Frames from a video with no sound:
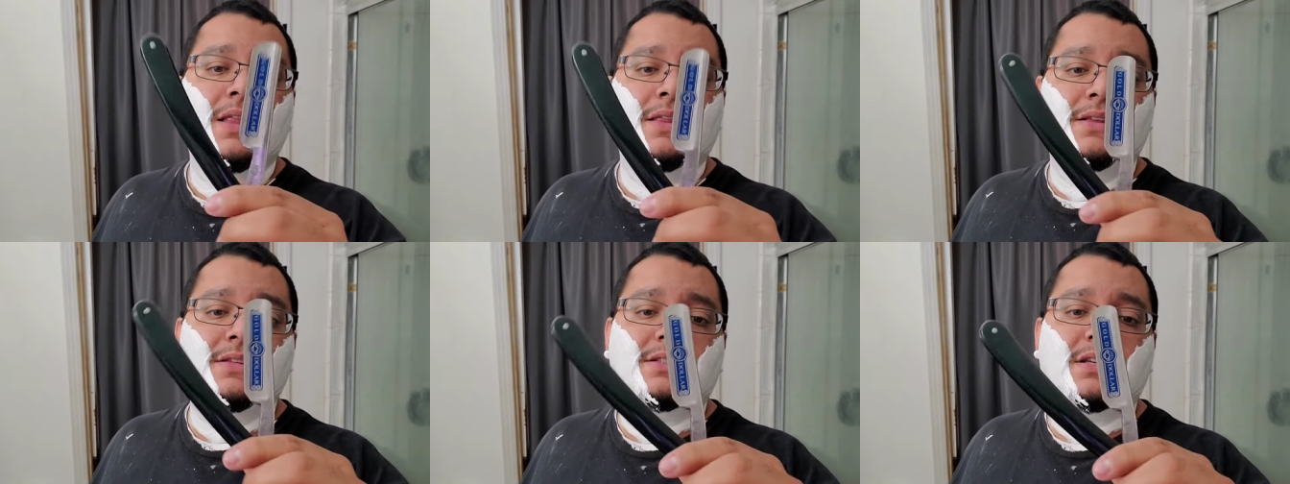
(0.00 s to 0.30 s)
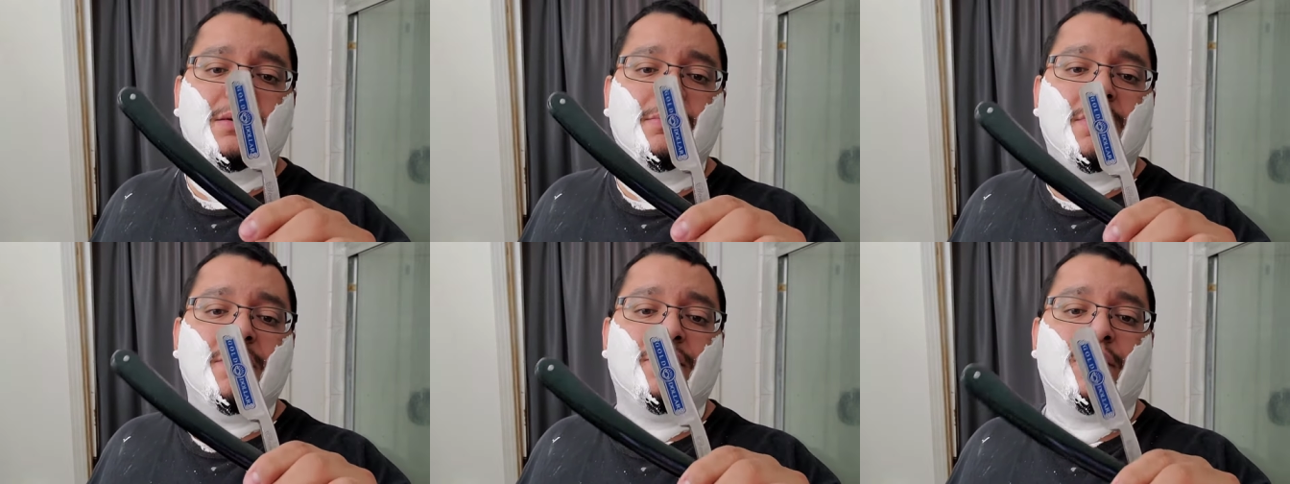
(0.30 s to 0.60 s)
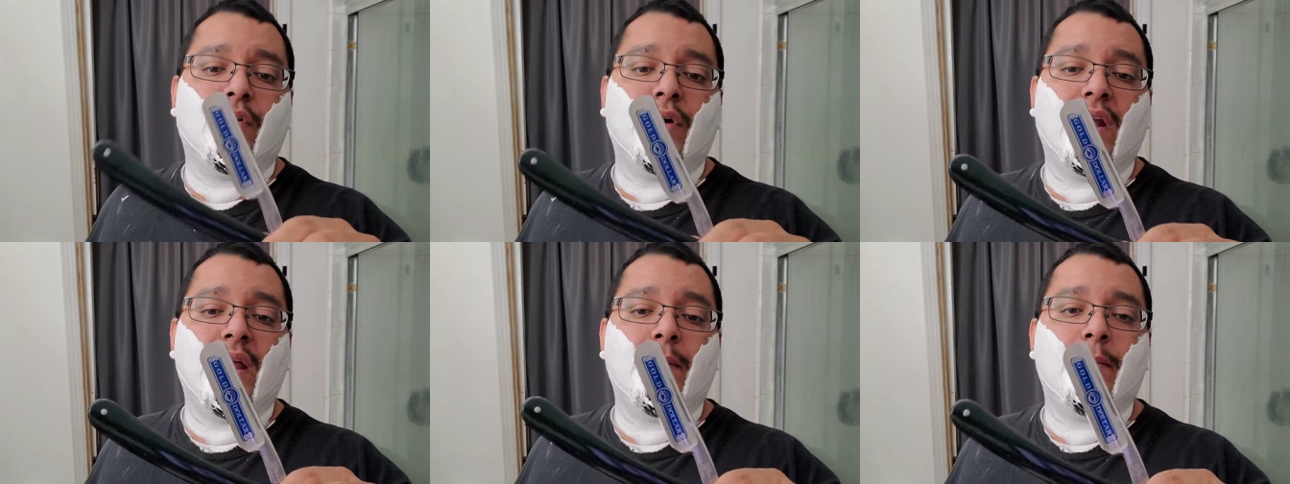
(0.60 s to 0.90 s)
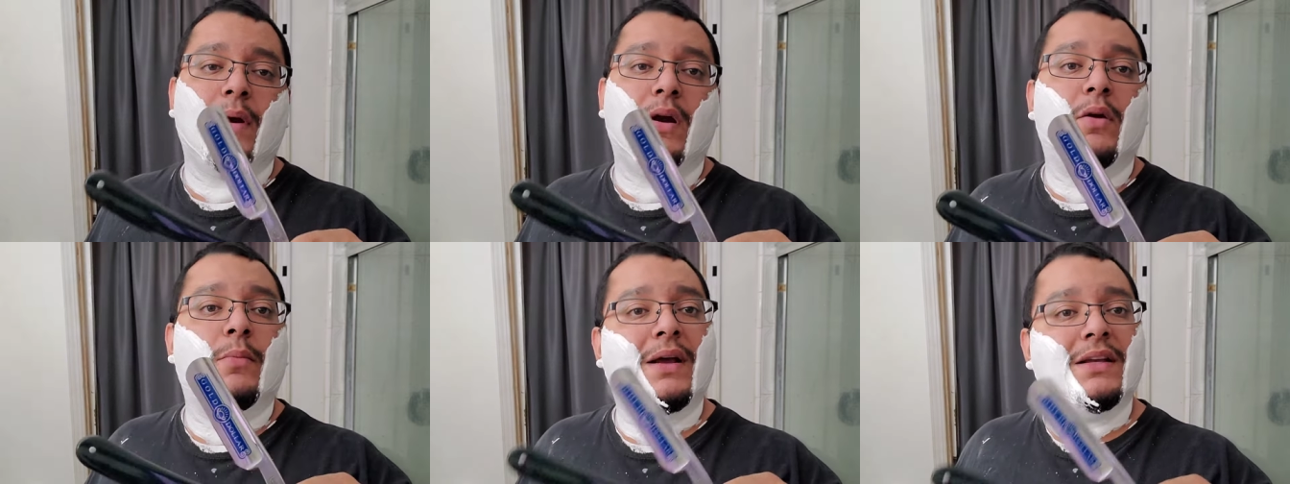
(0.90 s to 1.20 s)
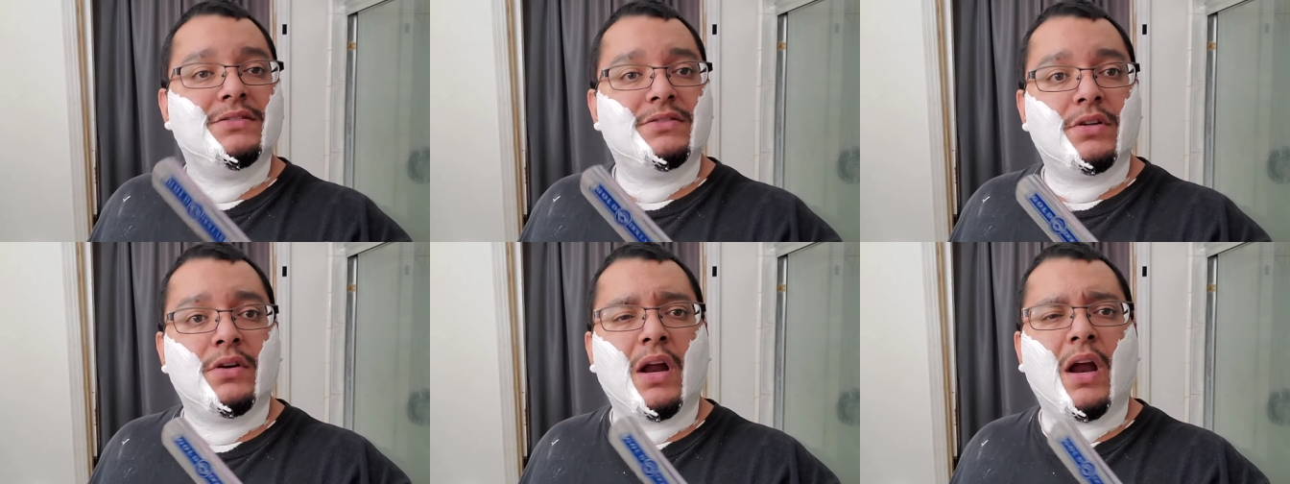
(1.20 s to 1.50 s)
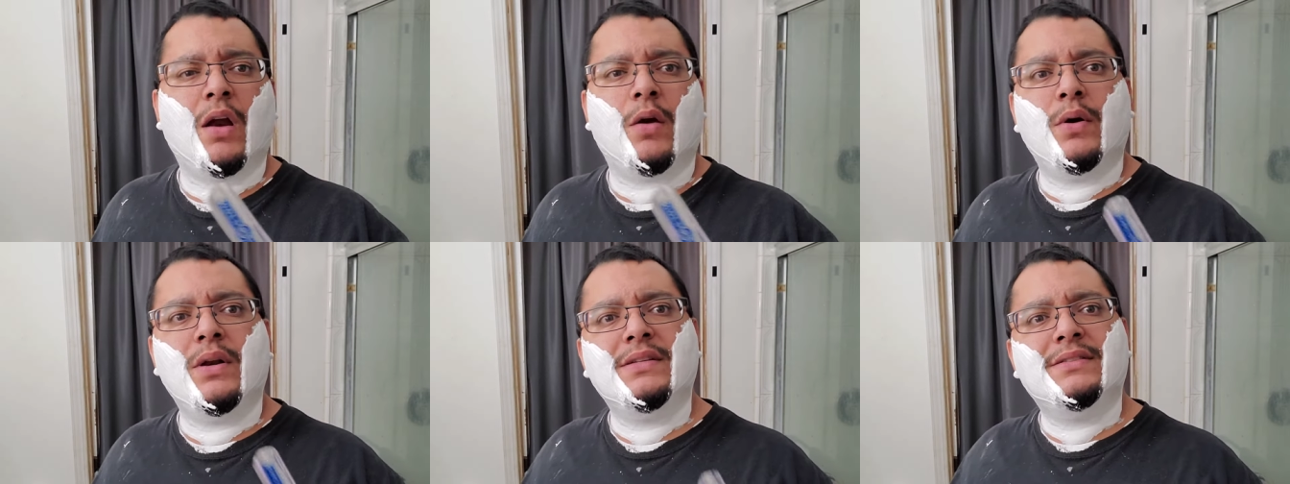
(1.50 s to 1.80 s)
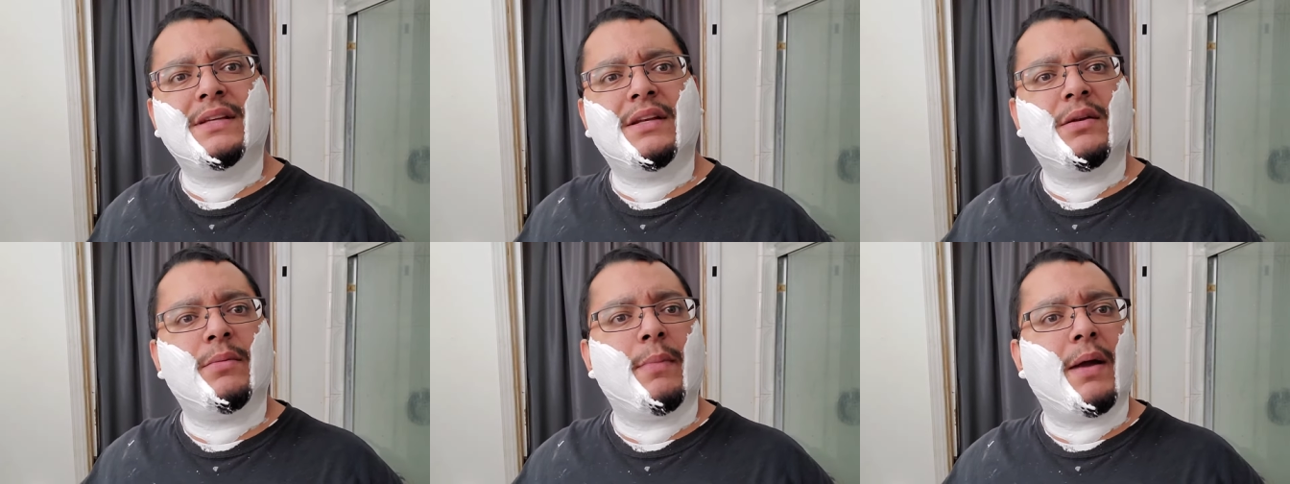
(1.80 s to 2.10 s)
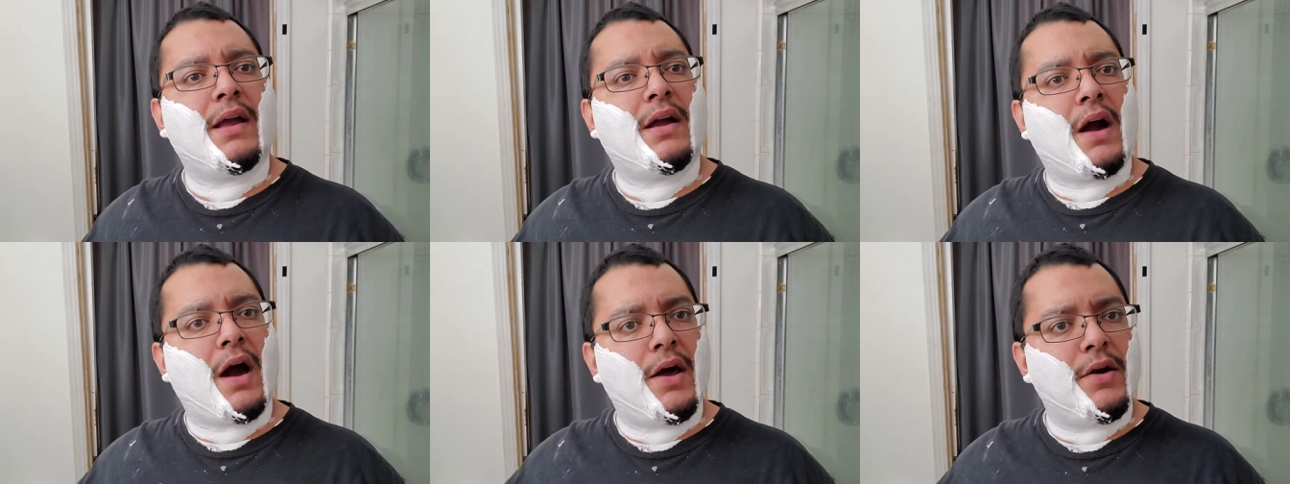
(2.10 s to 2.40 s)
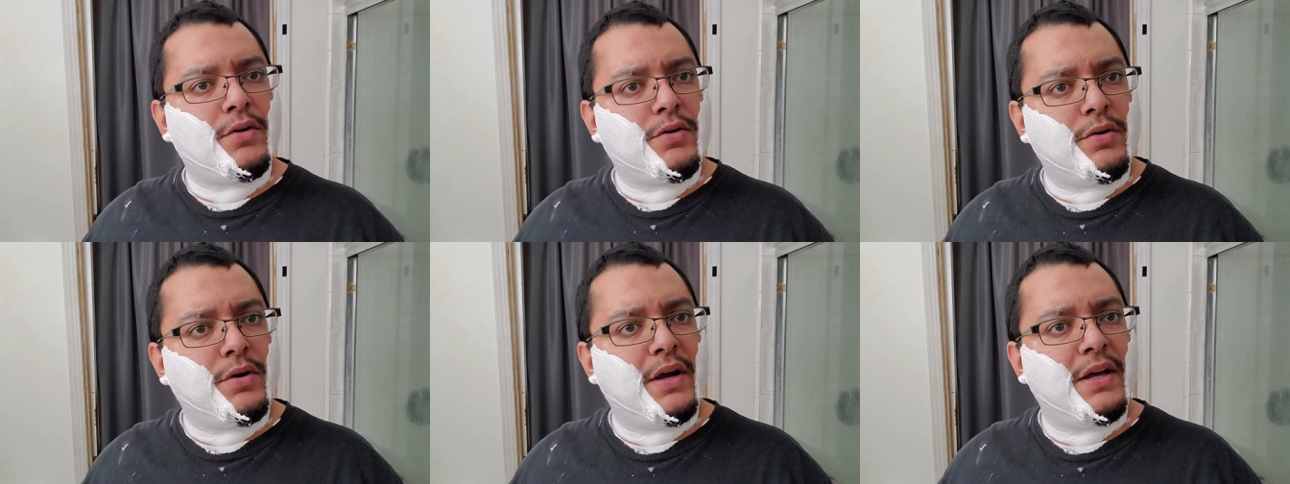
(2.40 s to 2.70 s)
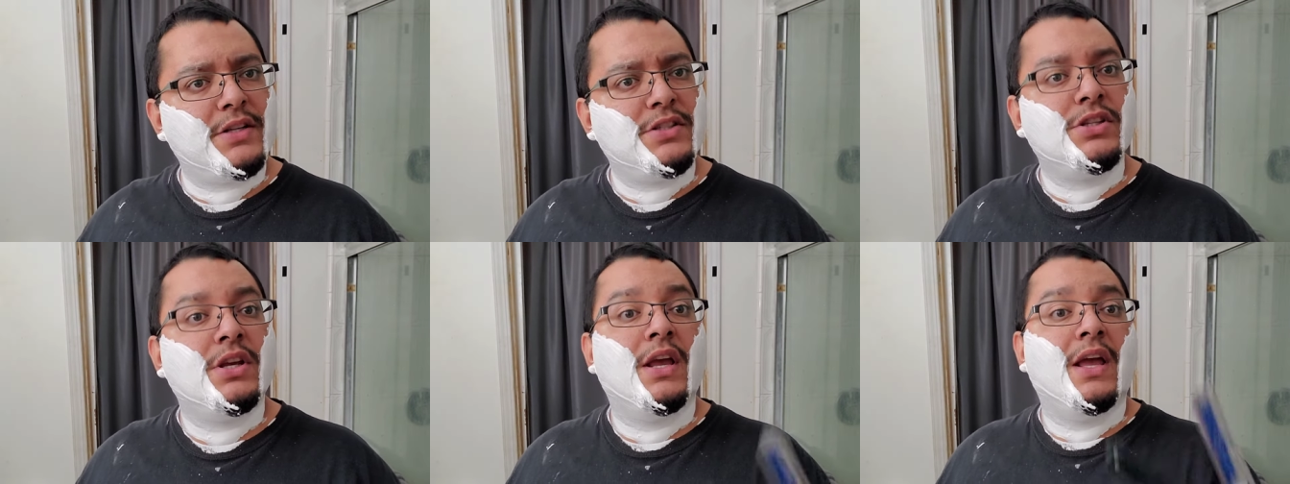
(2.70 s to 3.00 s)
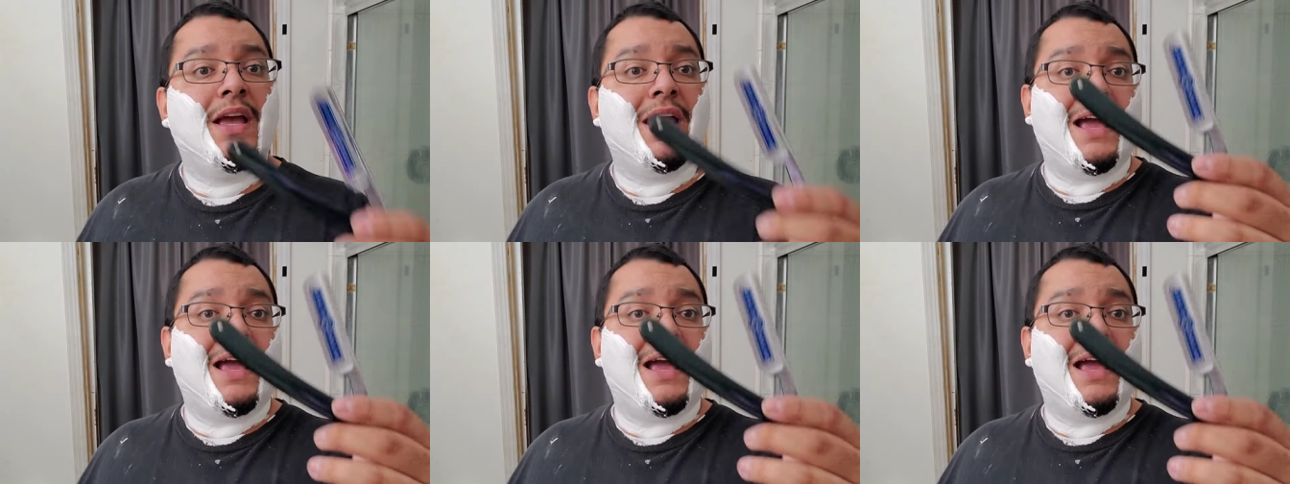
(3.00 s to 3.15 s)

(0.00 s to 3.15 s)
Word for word: This is going to be for Nate Barrelmeister. I already sent him my Coticule Edge,